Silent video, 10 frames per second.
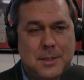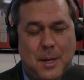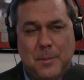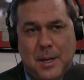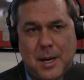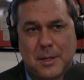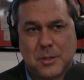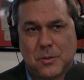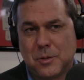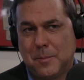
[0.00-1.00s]
Same thing on
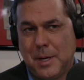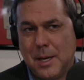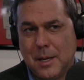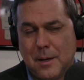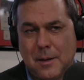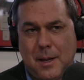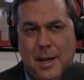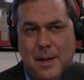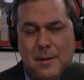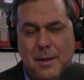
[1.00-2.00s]
social media
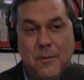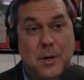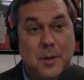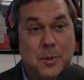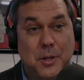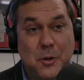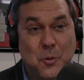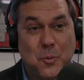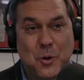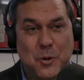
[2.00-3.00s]
and even in the
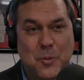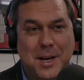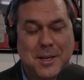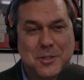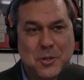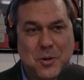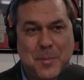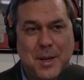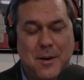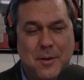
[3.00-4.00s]
political world, right? Because you're
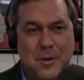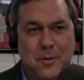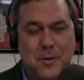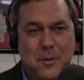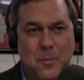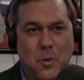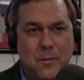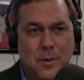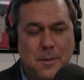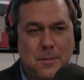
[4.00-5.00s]
up there and you're more
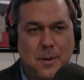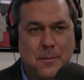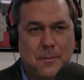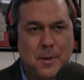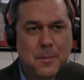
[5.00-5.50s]
of a